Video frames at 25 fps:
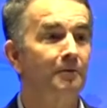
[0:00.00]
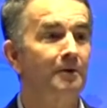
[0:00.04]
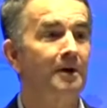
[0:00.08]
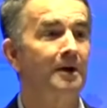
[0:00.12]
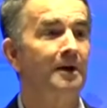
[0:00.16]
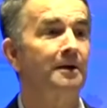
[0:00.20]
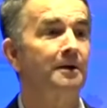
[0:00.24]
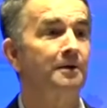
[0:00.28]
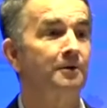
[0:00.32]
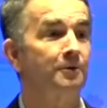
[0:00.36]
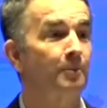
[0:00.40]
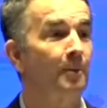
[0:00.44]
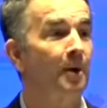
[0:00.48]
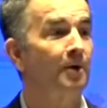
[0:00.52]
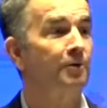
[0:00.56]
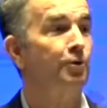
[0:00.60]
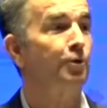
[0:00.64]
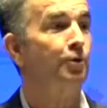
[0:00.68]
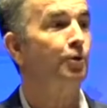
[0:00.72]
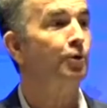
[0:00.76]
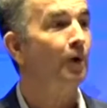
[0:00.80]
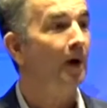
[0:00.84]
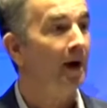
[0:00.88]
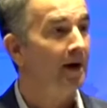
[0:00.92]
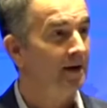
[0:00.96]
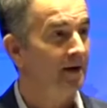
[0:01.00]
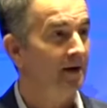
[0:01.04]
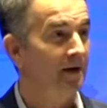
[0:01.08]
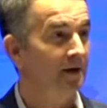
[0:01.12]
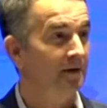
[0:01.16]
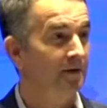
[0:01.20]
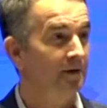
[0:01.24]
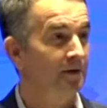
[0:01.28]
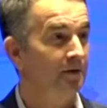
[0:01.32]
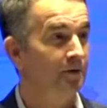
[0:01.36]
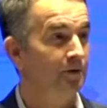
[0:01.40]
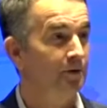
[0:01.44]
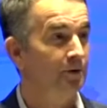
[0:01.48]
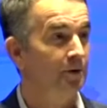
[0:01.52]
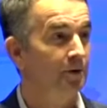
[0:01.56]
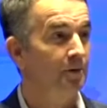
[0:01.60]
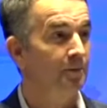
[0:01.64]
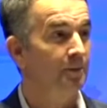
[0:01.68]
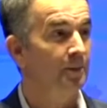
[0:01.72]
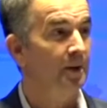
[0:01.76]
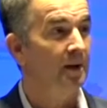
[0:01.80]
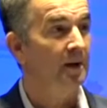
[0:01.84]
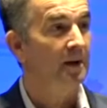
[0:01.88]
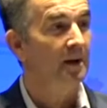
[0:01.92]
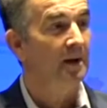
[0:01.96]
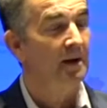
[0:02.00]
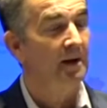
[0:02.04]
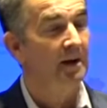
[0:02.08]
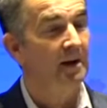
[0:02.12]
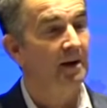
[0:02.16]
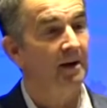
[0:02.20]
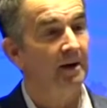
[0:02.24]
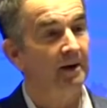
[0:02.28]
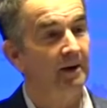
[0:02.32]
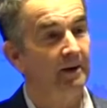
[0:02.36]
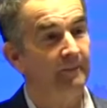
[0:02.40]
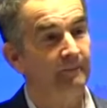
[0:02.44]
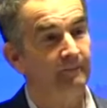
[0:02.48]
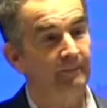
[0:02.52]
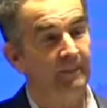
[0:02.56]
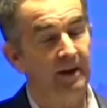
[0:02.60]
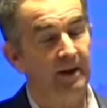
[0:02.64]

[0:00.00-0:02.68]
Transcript: They don't ever get as much credit as they should, but